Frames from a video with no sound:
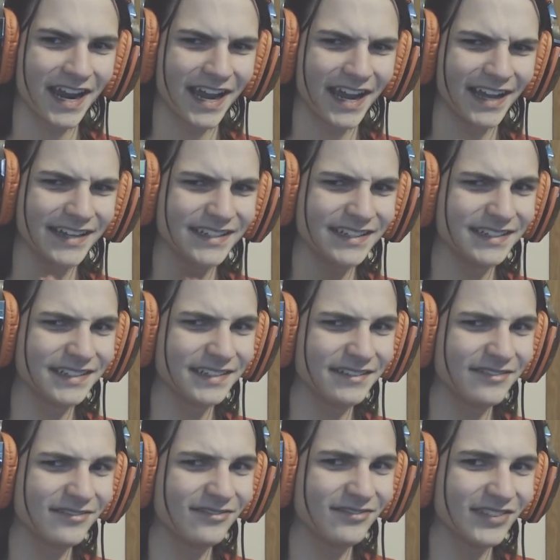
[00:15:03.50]
Kind
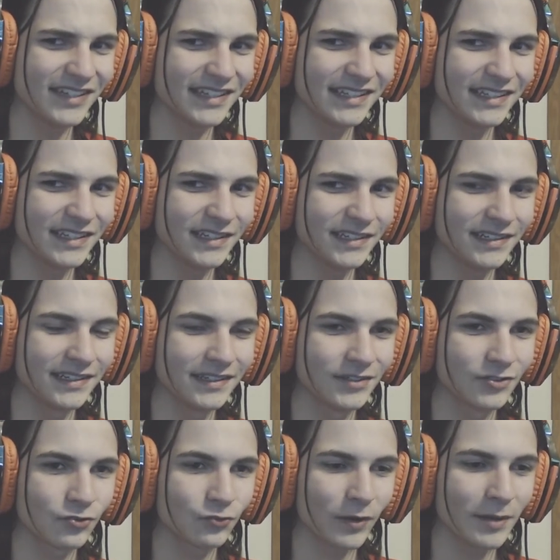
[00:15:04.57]
of in
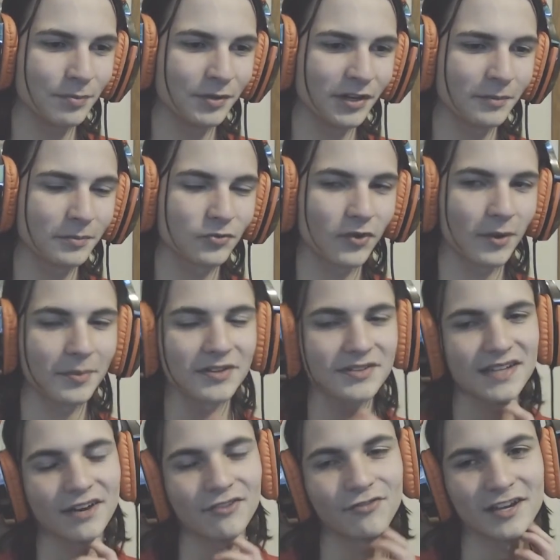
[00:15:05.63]
Drapion, but Drapion's
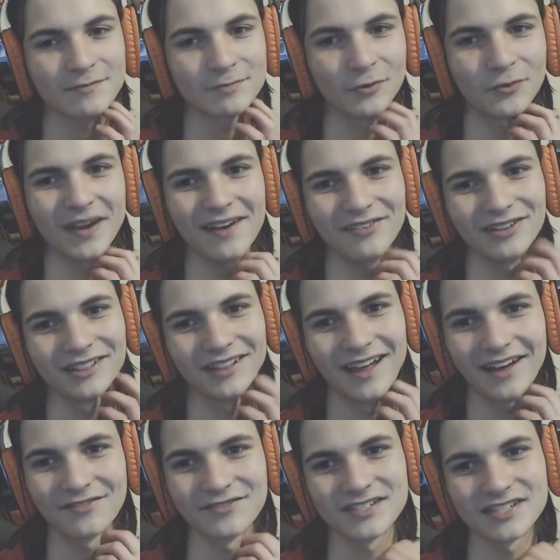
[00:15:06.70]
kind of fast. But we have a
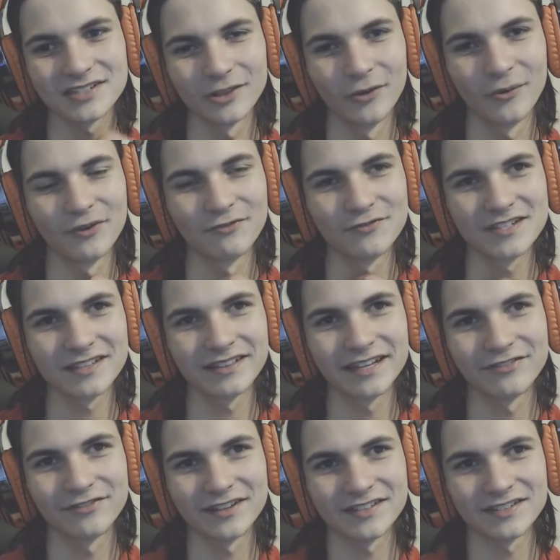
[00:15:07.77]
lot of slow and physically
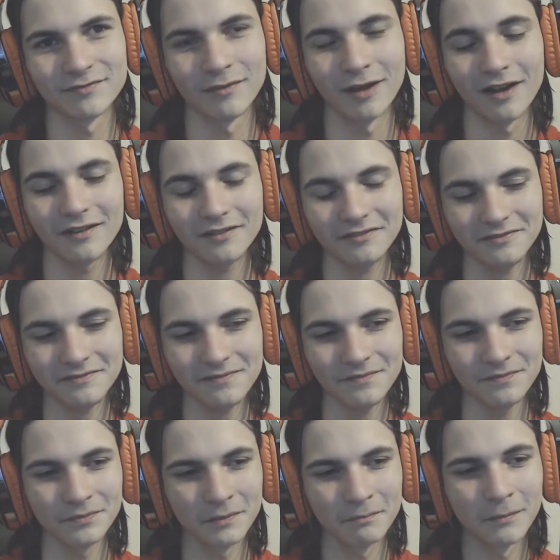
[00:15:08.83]
defensive
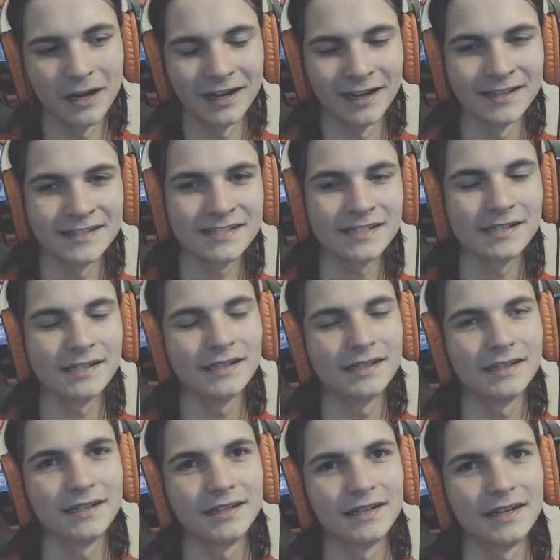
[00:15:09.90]
Mons.
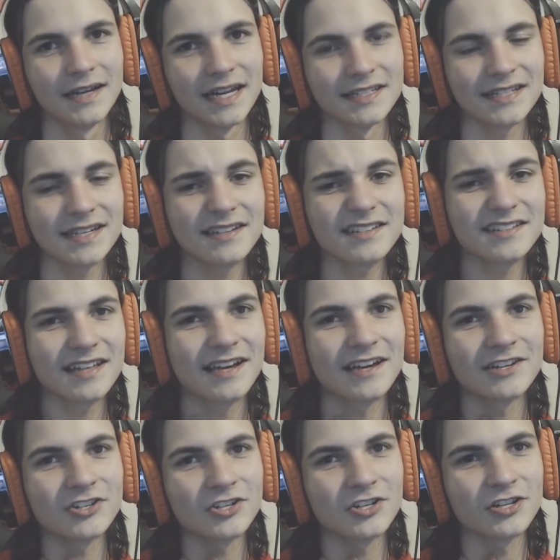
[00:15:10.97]
And
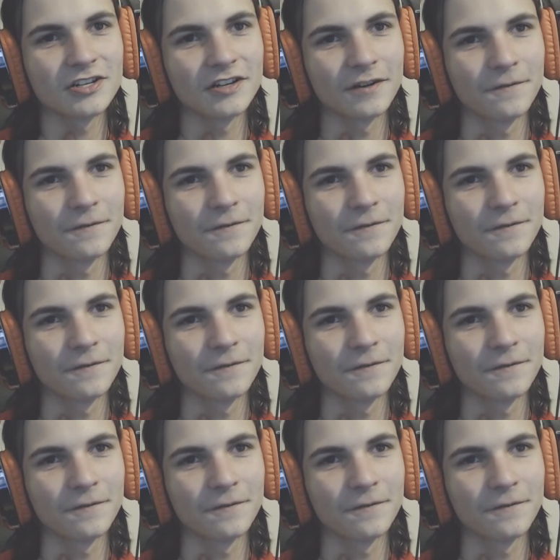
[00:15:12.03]
Sandslash,